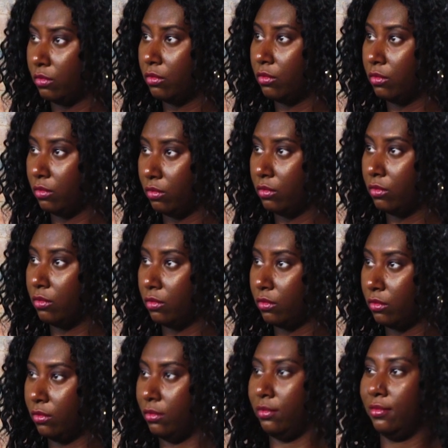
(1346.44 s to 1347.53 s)
guy on the bus
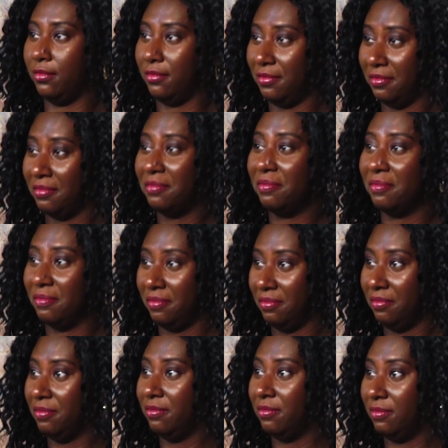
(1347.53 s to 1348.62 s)
at some point. Do you know what I mean?
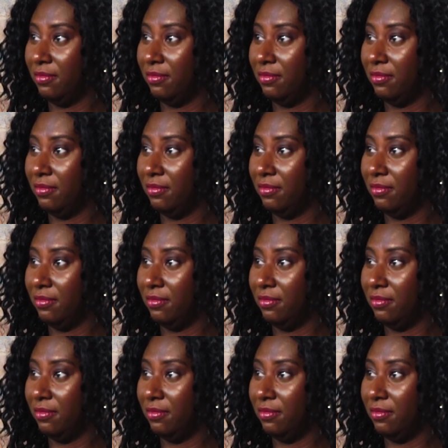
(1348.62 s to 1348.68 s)
So